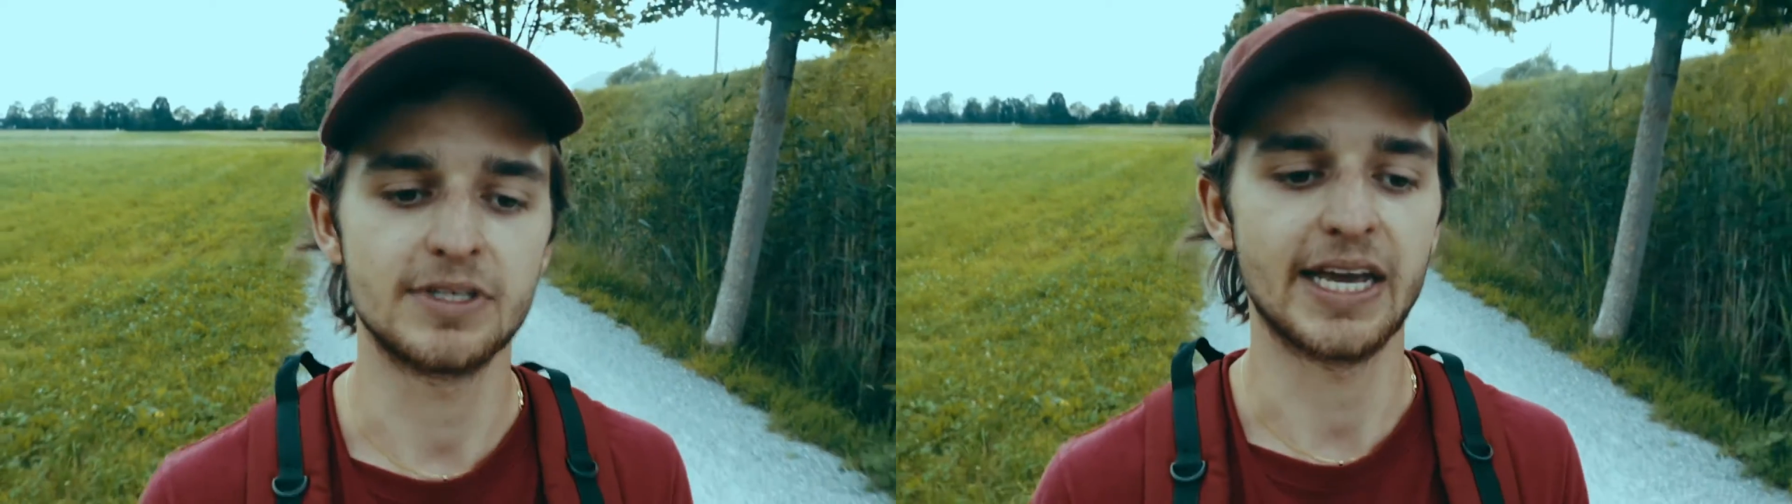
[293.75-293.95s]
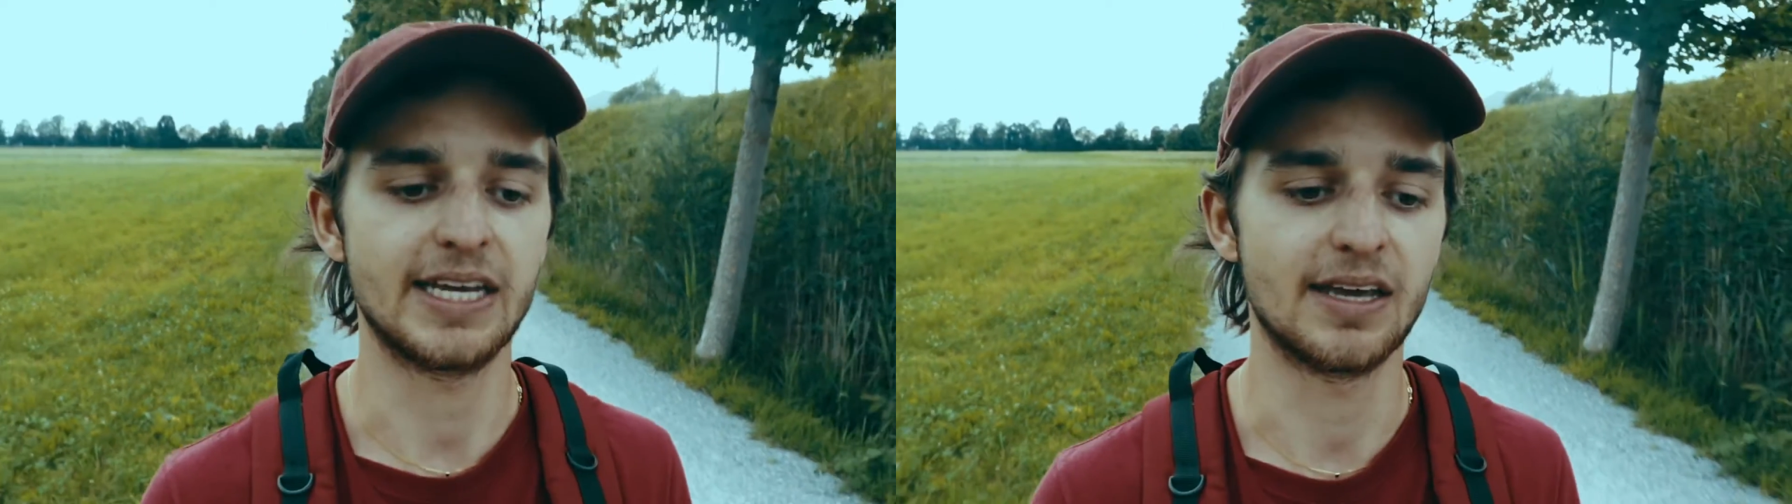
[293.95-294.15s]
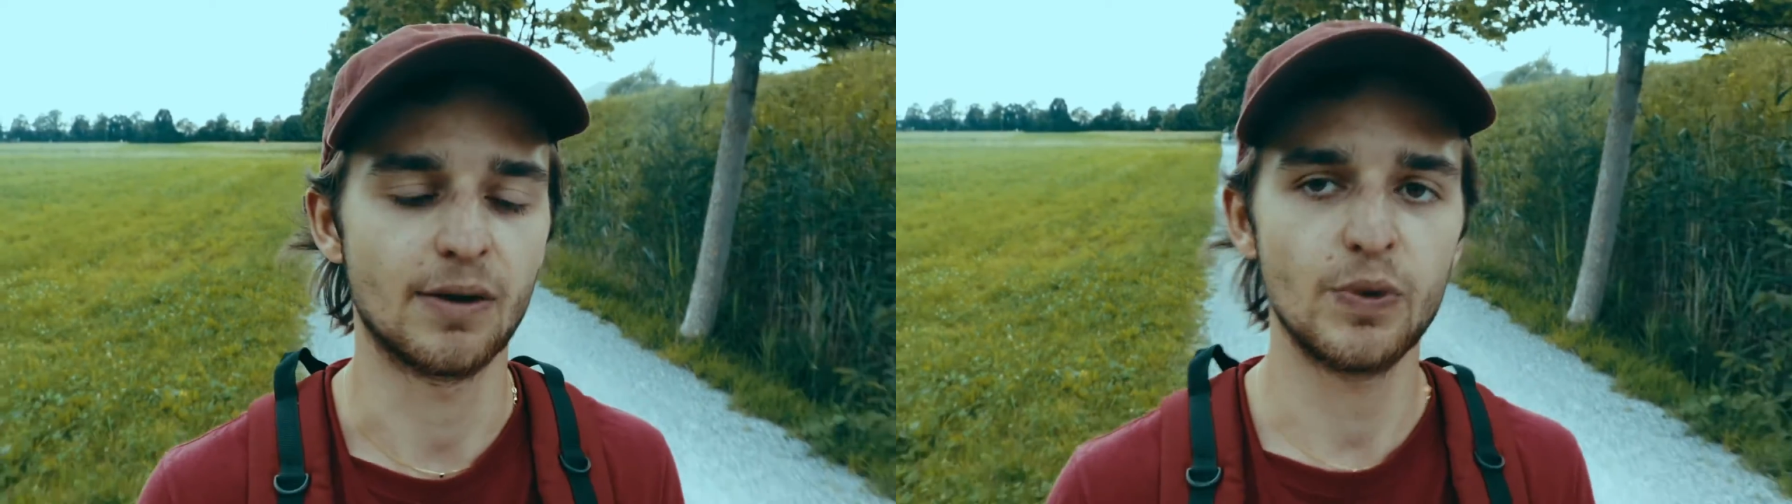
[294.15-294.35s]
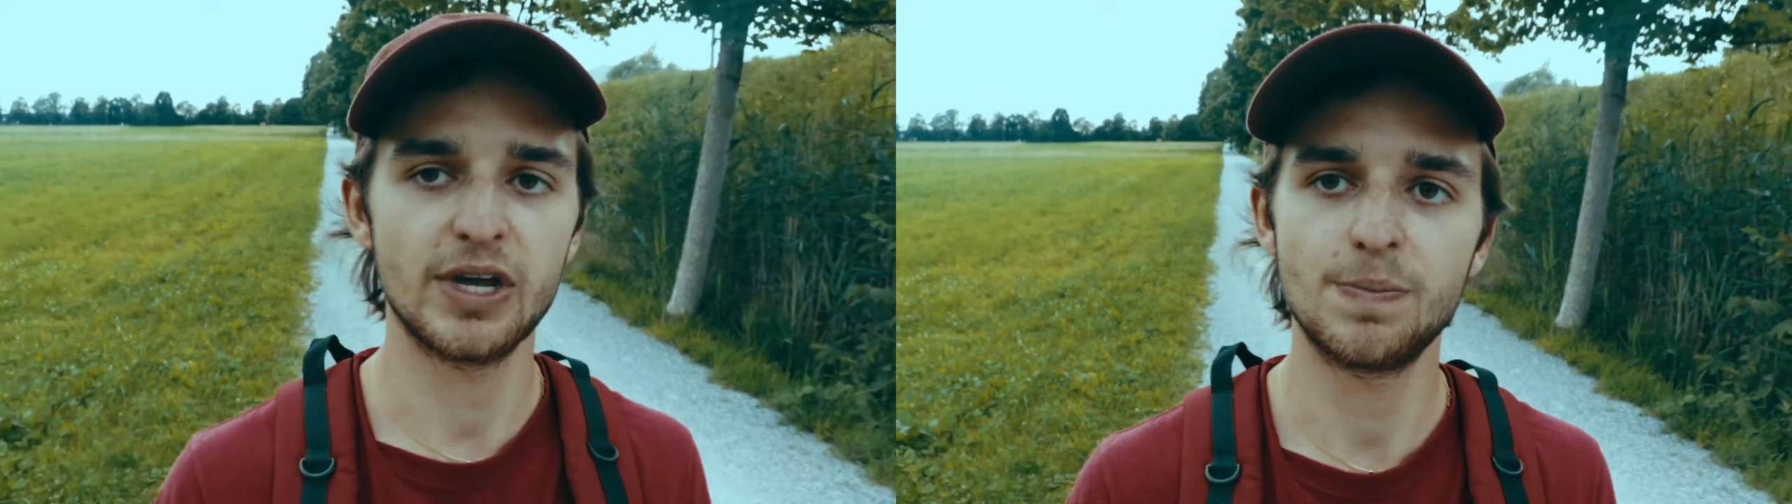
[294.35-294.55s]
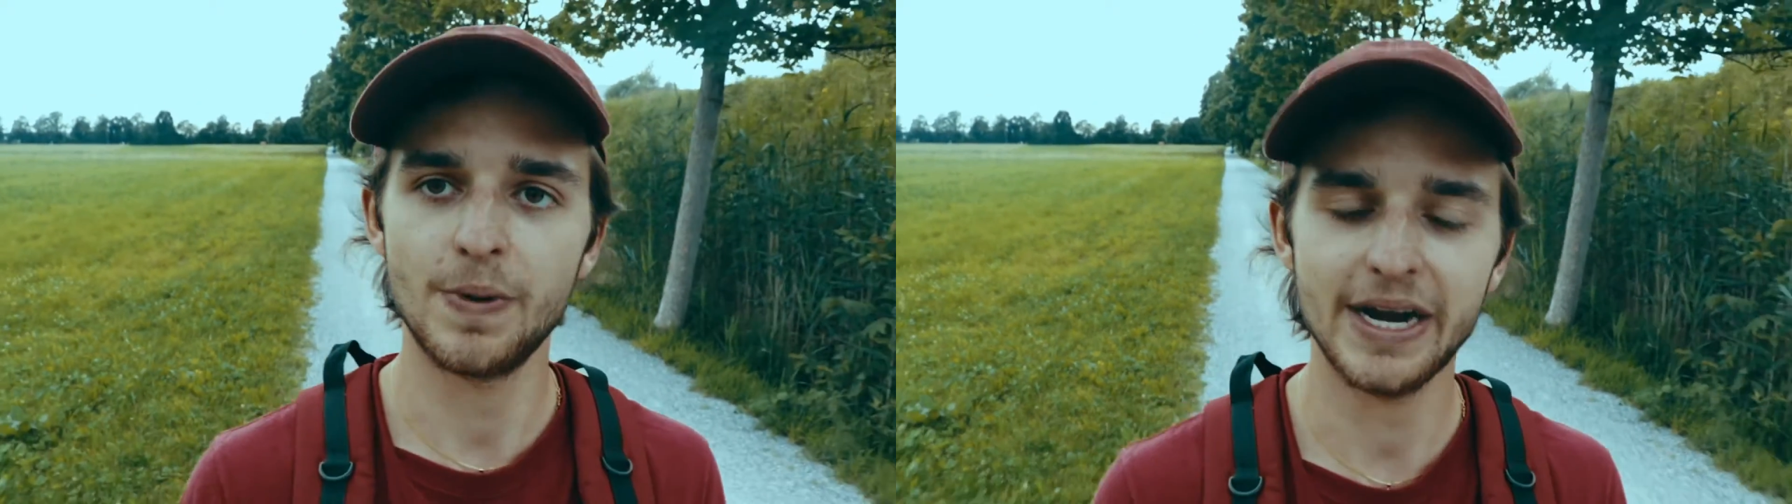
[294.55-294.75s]
taking a
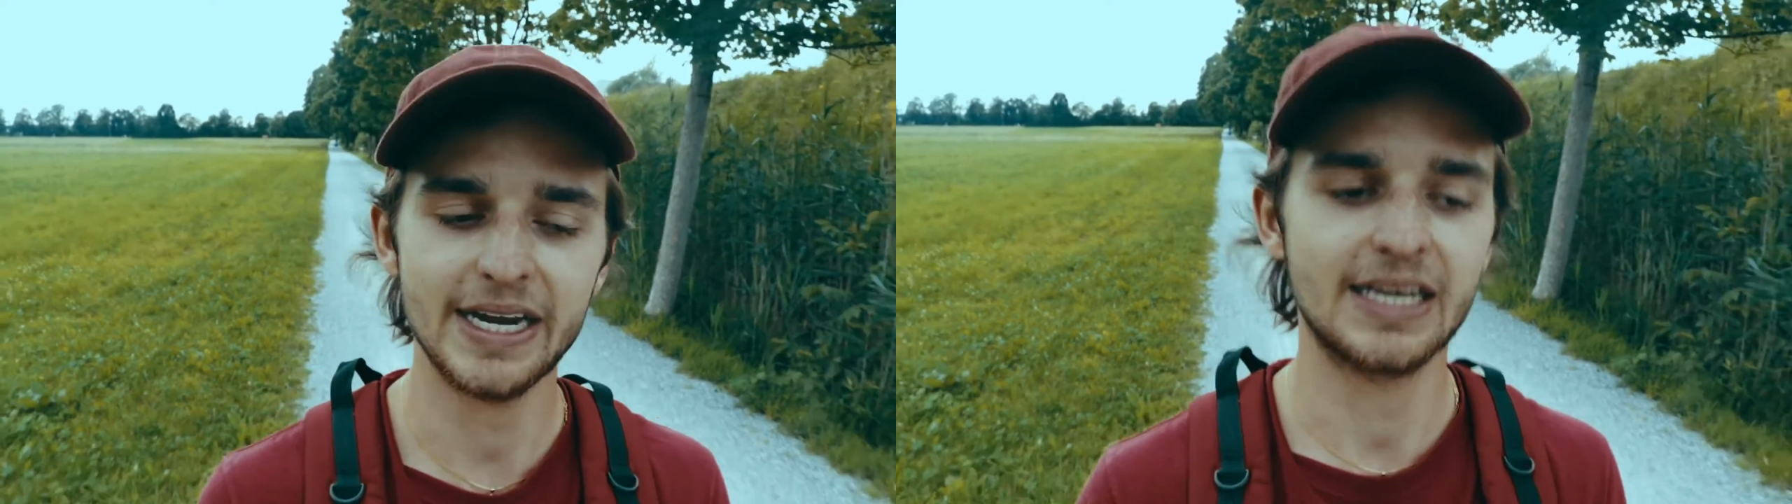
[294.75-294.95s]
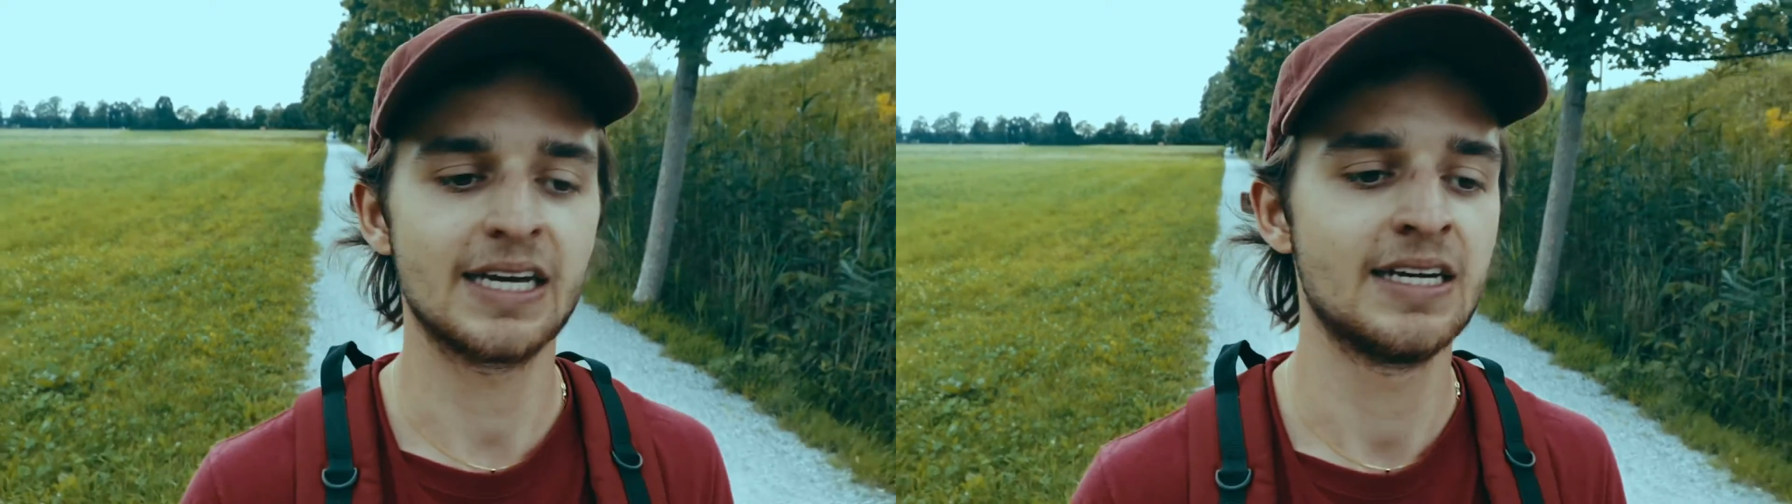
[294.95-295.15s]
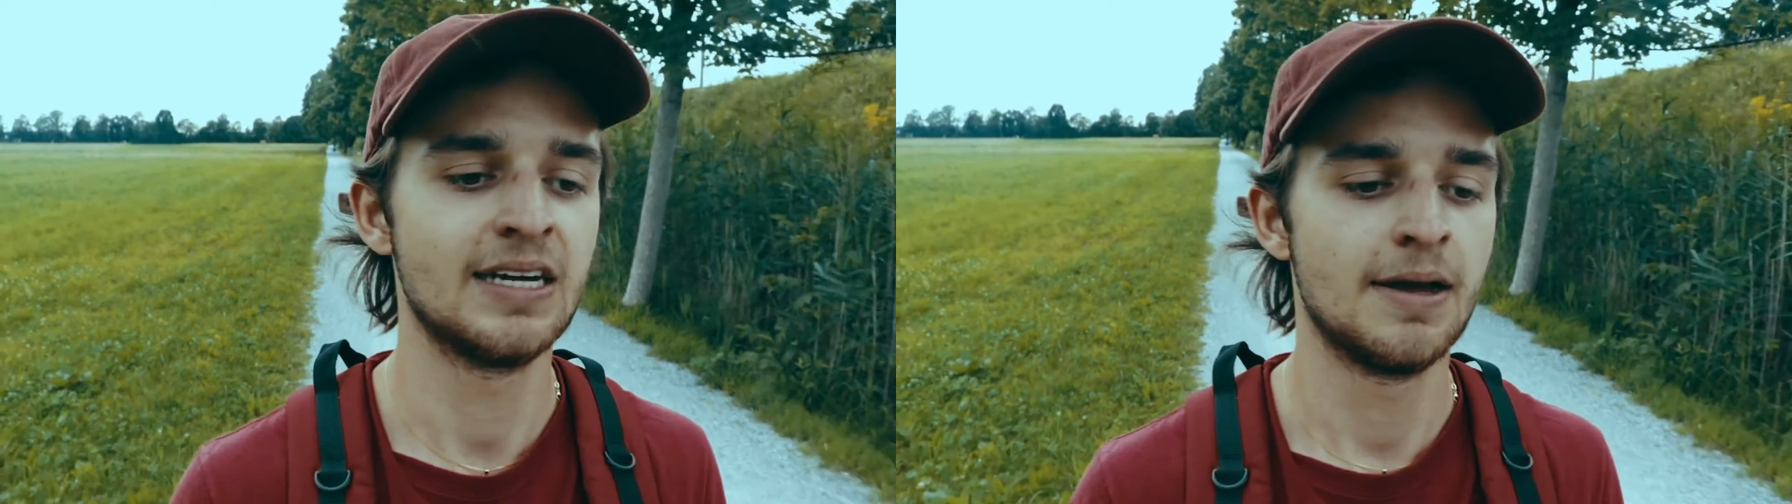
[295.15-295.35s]
week break,